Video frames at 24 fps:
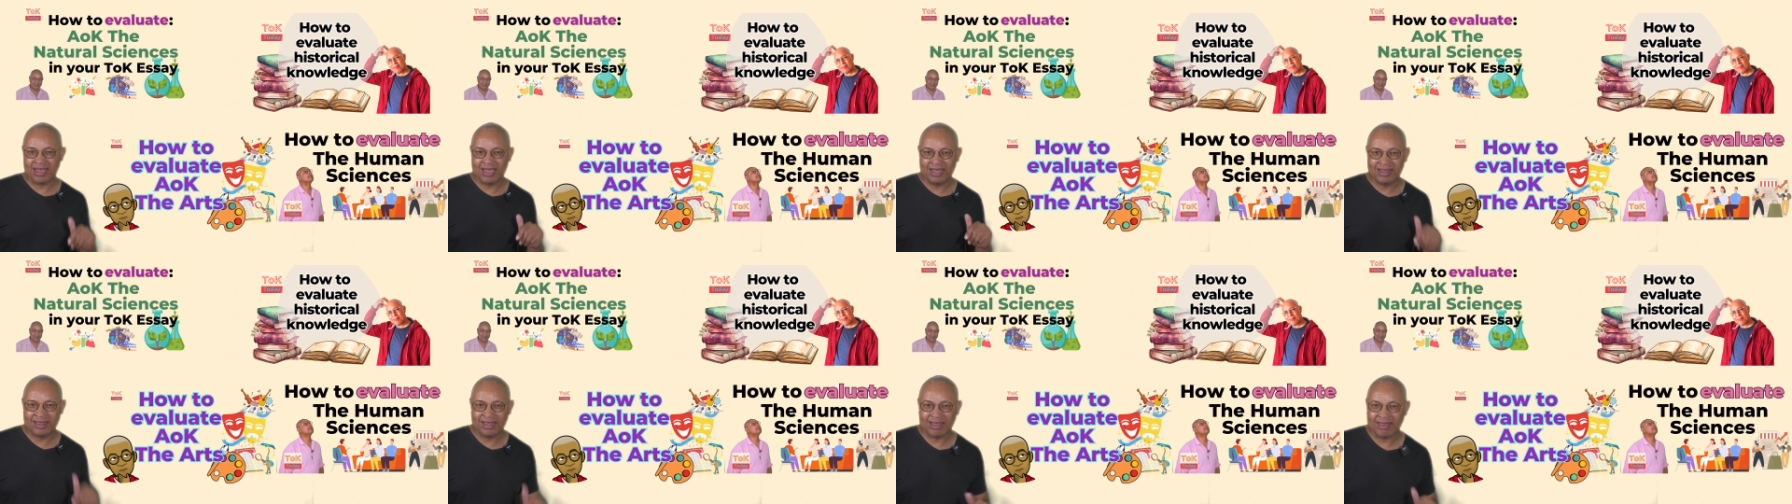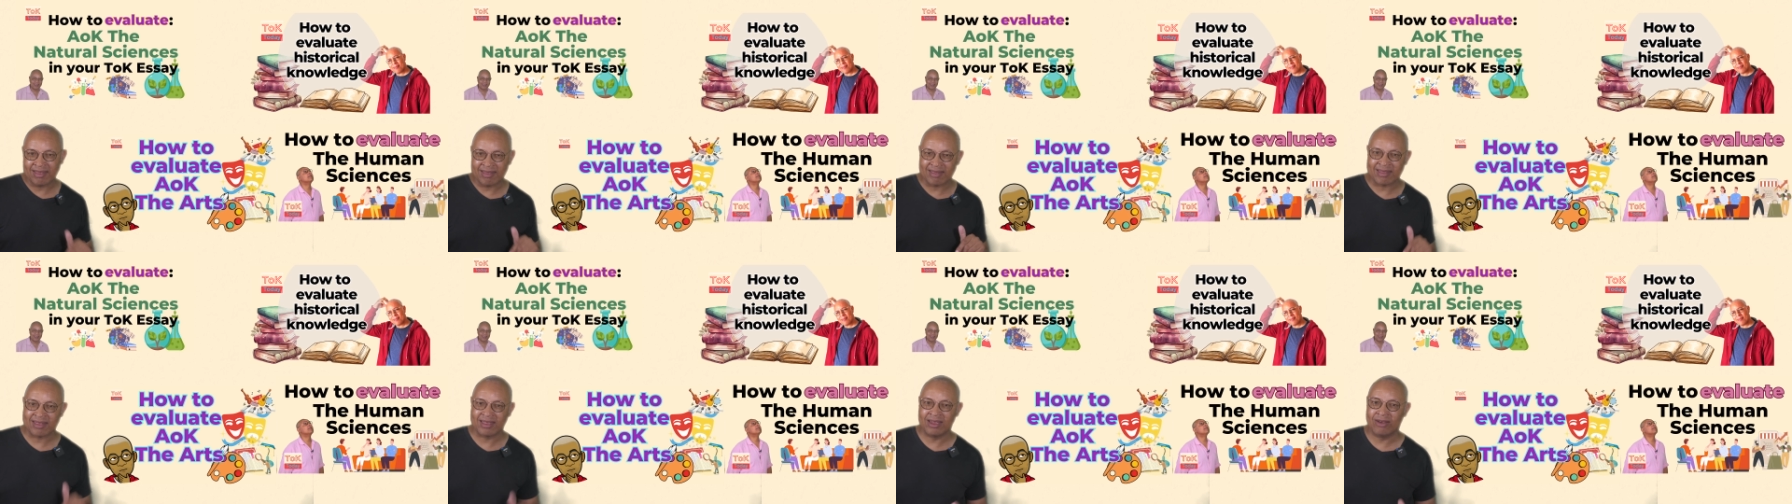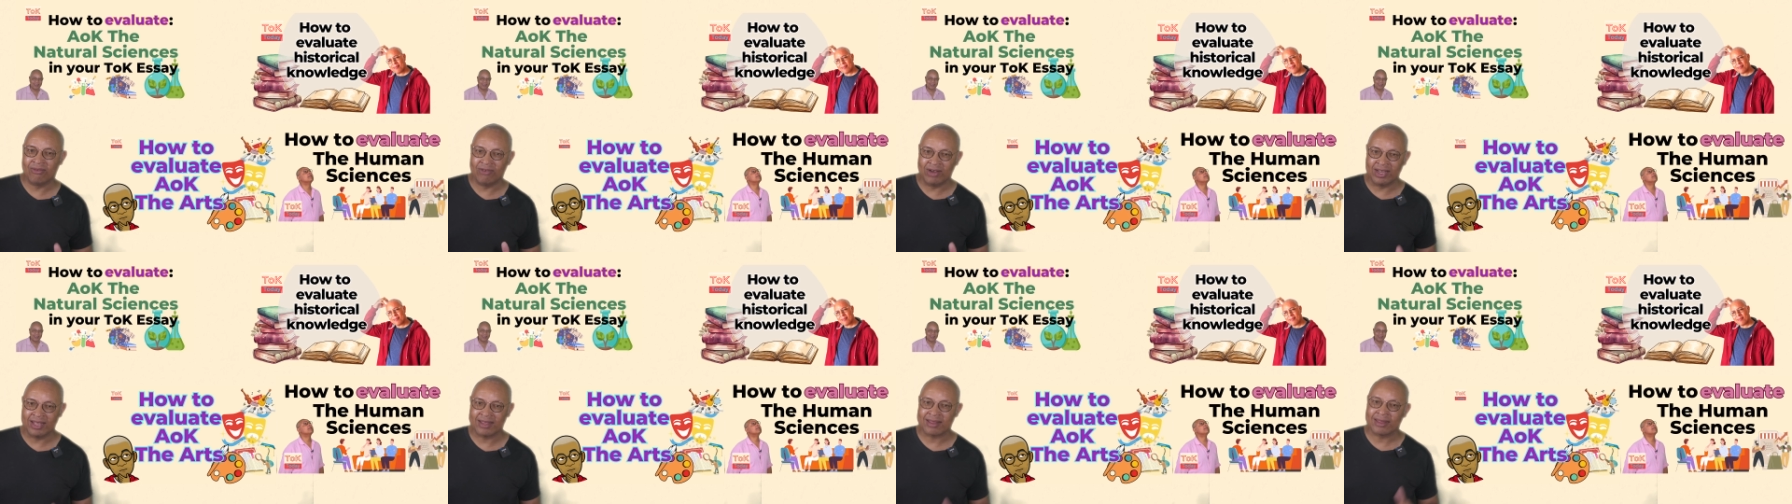in this
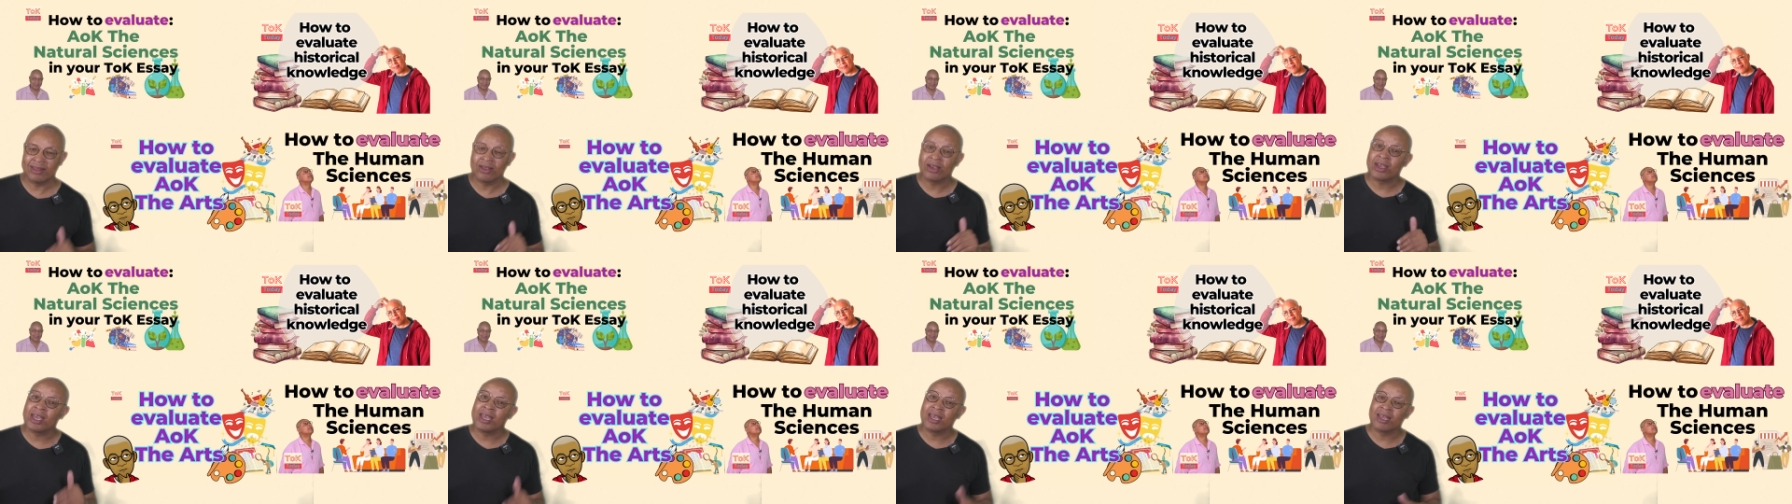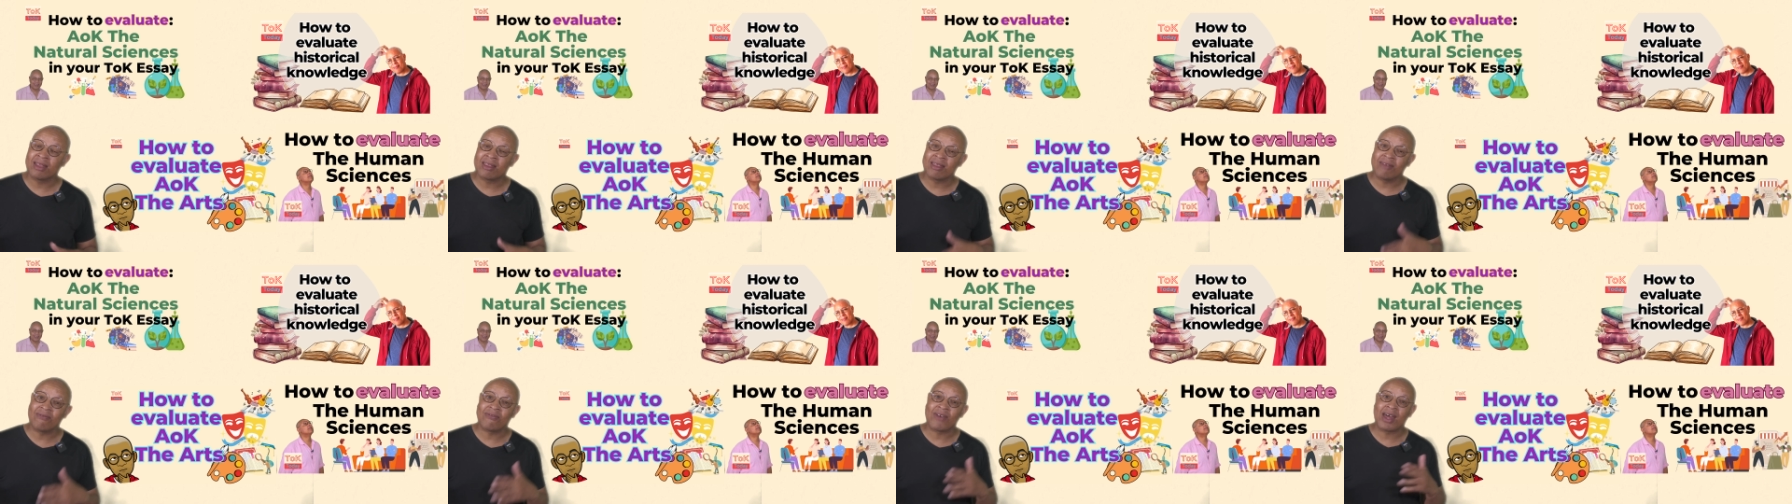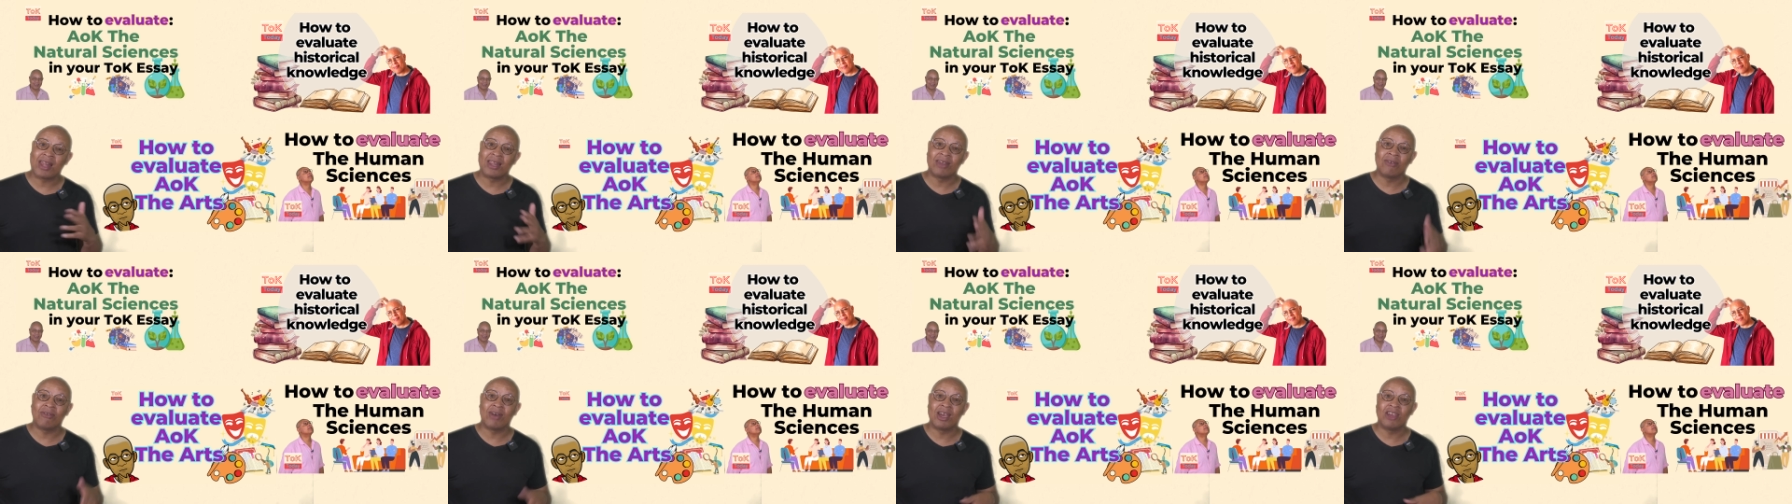series looking at
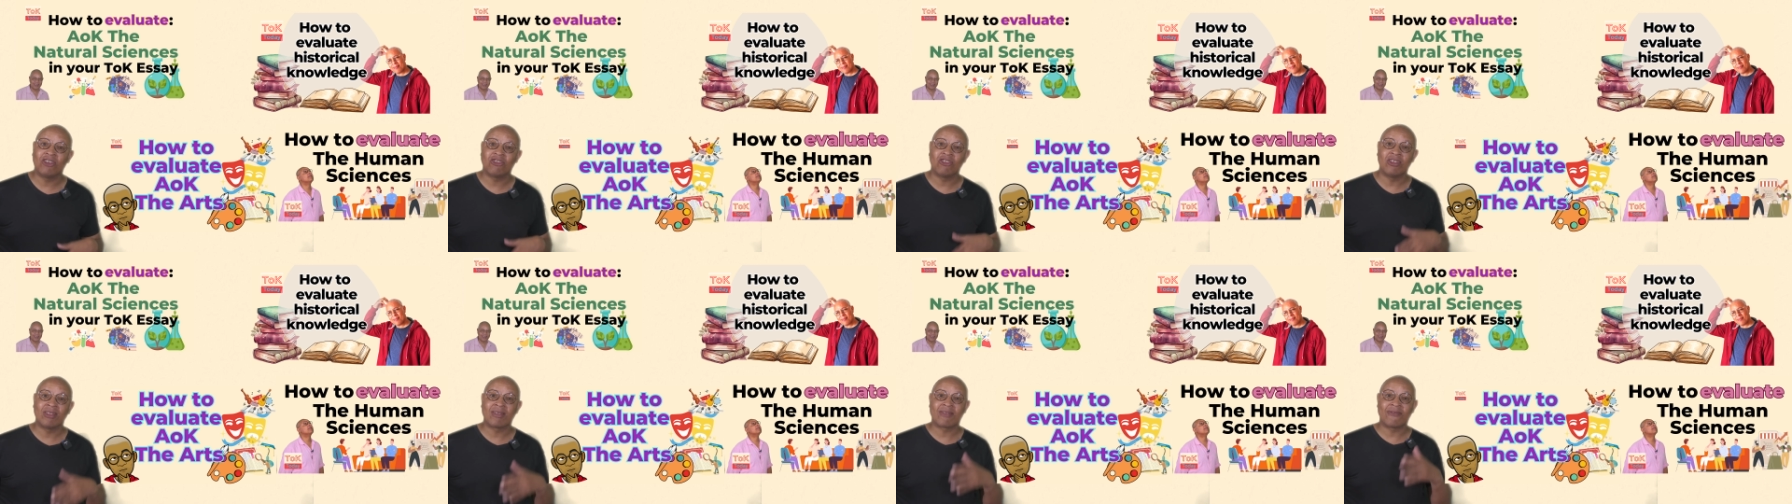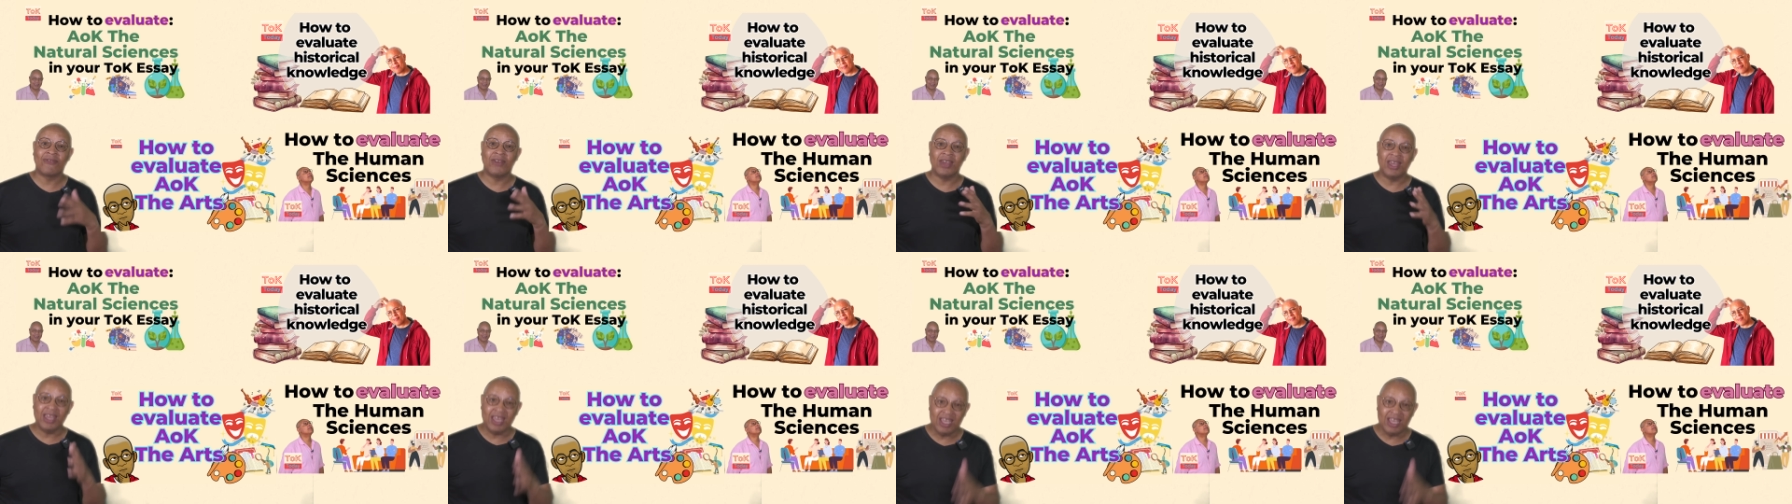evaluations for